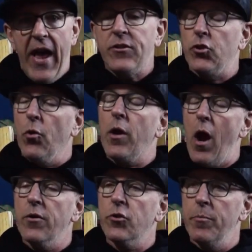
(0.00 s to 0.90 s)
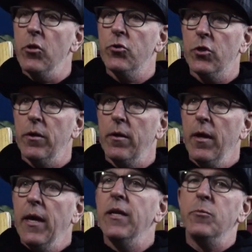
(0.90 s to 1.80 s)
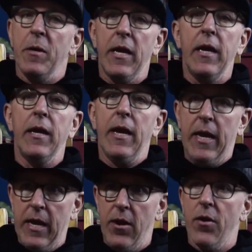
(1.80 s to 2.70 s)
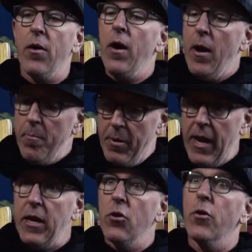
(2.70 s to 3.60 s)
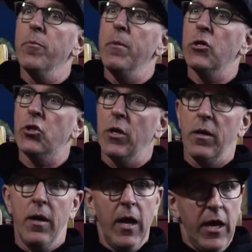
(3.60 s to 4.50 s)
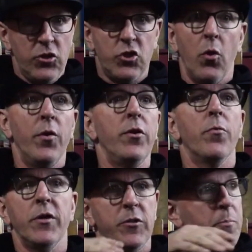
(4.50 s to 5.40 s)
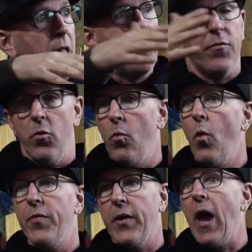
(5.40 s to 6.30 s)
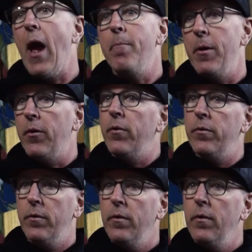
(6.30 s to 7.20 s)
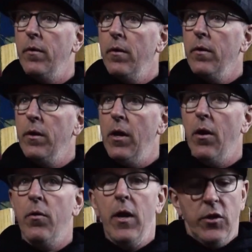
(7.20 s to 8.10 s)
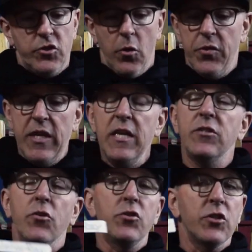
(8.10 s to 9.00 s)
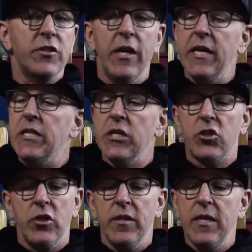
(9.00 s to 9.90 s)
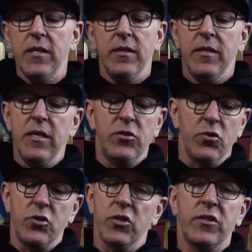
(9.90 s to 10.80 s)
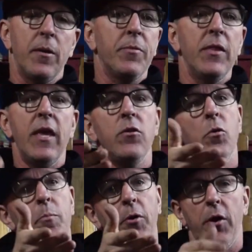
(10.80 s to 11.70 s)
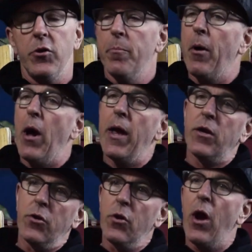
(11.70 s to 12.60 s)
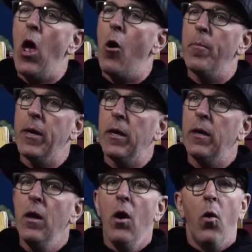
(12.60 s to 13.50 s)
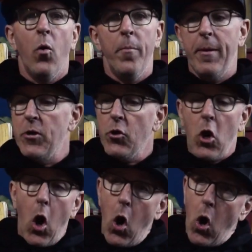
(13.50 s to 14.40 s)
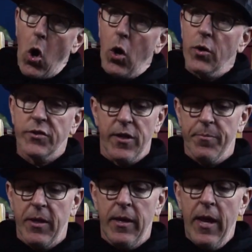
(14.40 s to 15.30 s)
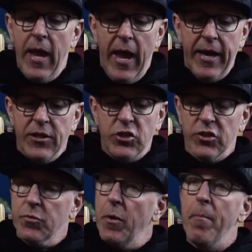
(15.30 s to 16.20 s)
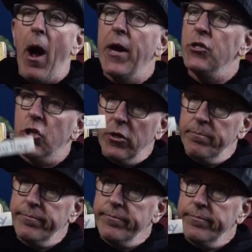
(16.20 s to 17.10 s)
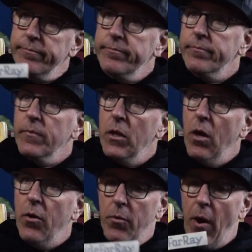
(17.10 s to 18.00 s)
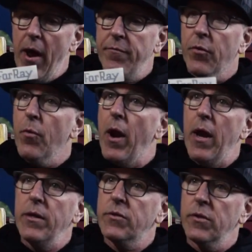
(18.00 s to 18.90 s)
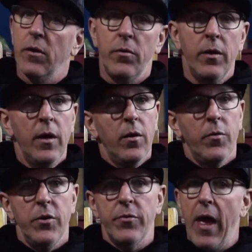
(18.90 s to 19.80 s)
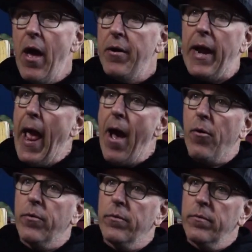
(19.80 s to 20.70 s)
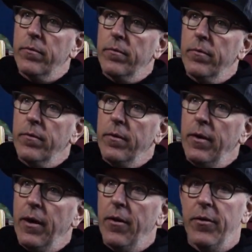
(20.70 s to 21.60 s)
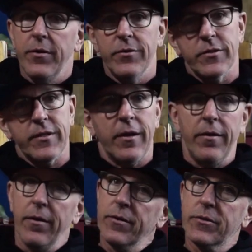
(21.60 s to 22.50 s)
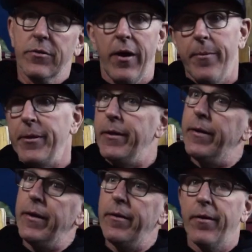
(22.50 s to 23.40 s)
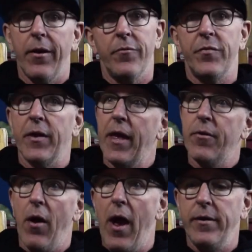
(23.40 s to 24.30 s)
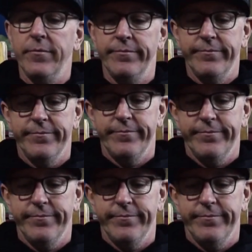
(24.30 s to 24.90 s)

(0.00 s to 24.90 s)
that's your contribution, is being here, paying your admission, and showing your respect for what the guy built. So these are just an addition. These are just something that you would put on your bike or your helmet or maybe your car or something, and it just reminds you, to ride for Ray. So when you're down and out, and you're just like, oh, it's a crappy day, or I don't feel like riding,